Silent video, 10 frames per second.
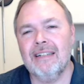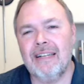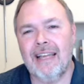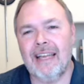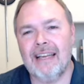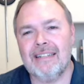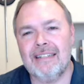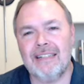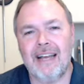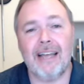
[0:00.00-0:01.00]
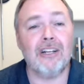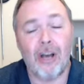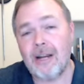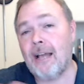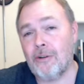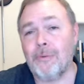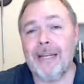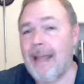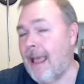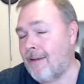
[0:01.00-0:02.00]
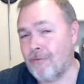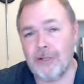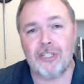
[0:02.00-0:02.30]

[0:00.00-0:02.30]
and I'd gone on to read every